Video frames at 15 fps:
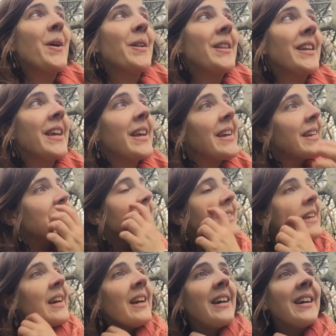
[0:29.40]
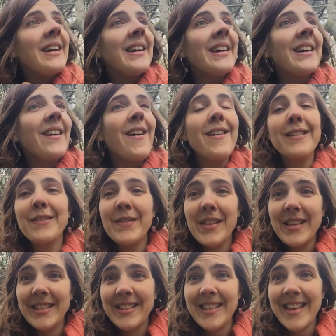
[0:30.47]
holidays, all of
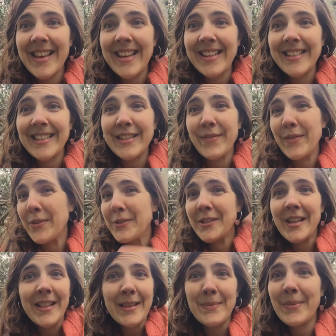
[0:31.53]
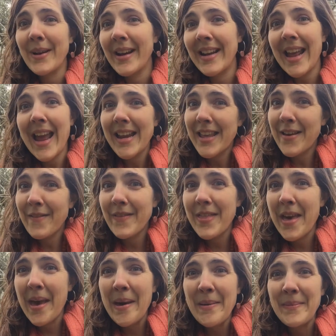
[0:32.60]
these things. If you celebrate any of
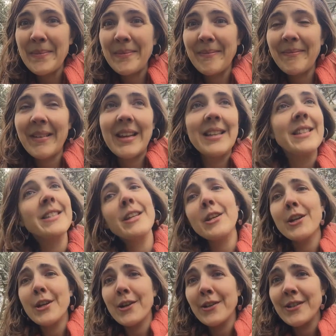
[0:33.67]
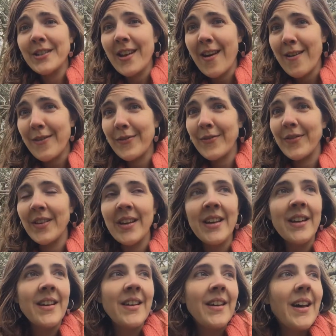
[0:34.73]
them, consider yourself
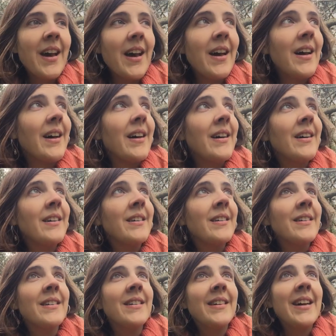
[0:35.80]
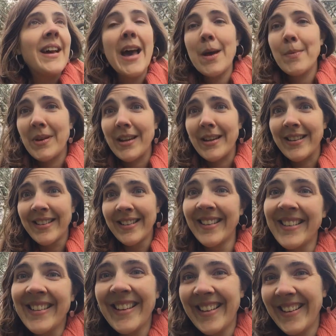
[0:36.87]
happy.
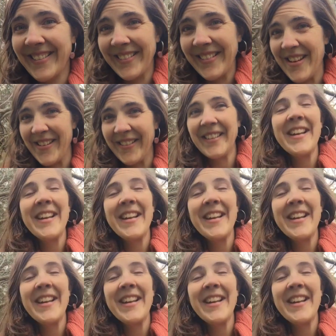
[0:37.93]
I don't know.